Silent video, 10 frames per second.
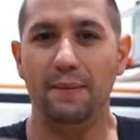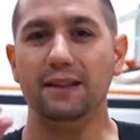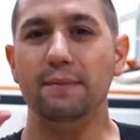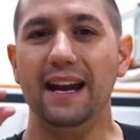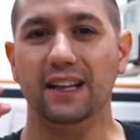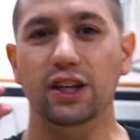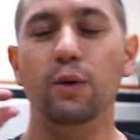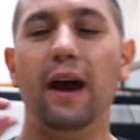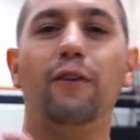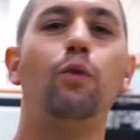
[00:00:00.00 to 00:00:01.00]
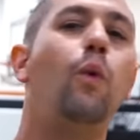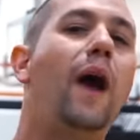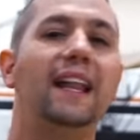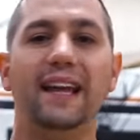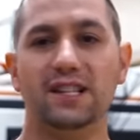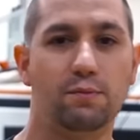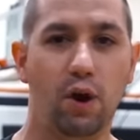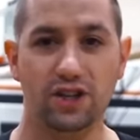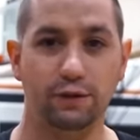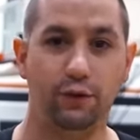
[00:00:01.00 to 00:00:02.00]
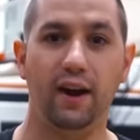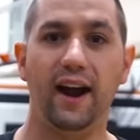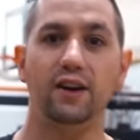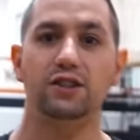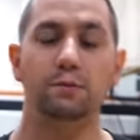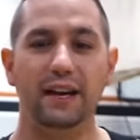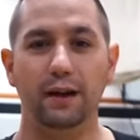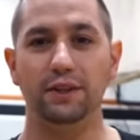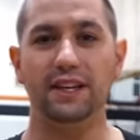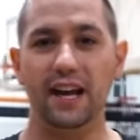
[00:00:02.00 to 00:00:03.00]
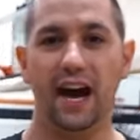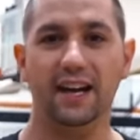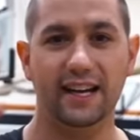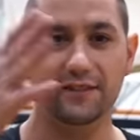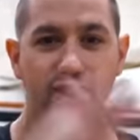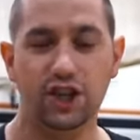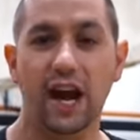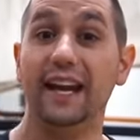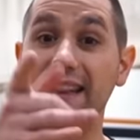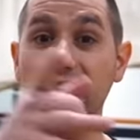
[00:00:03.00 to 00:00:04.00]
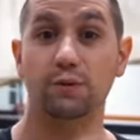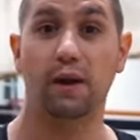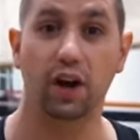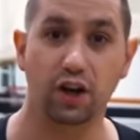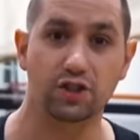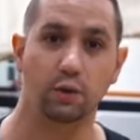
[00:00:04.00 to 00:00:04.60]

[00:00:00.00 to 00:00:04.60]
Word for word: mathematically you have way less margin for error to be able to knock down the shot, and that's why arc's so